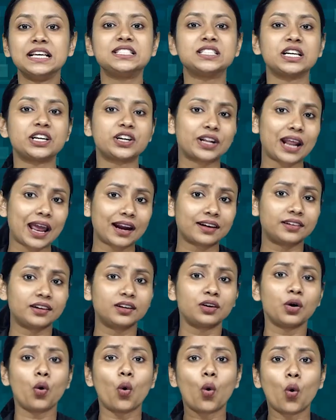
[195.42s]
is
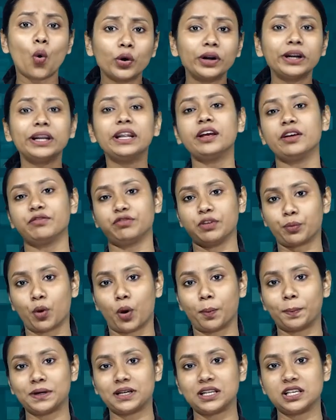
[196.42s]
attracted only if the
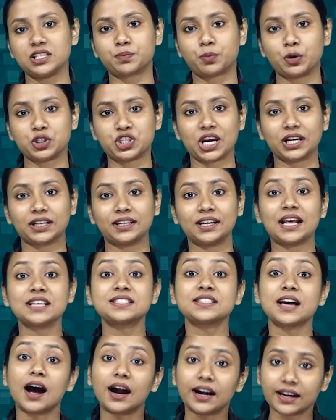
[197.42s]
property is projected
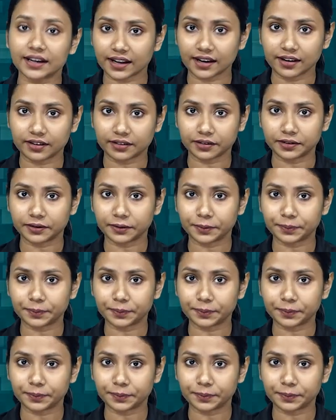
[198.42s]
as untainted.